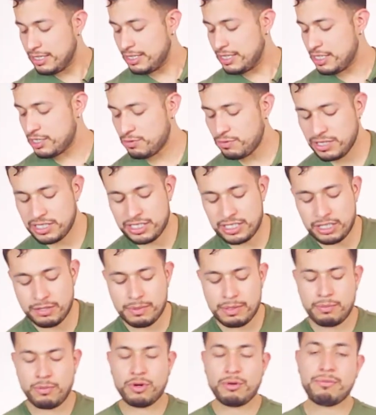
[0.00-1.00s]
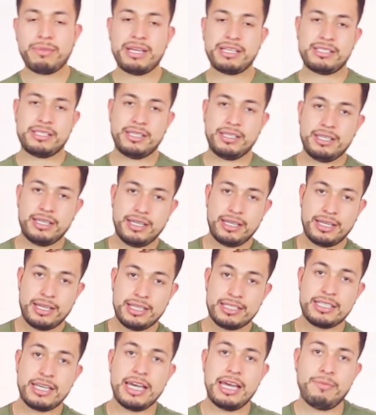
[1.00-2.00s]
this one is a little bit more messy.
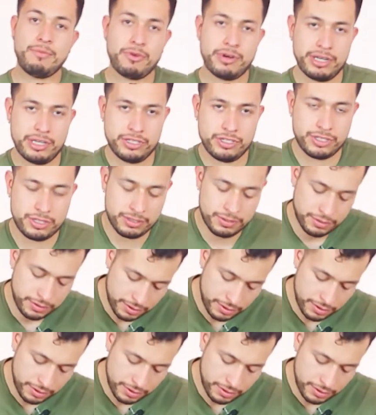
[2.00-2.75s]
It's a hemorrhage.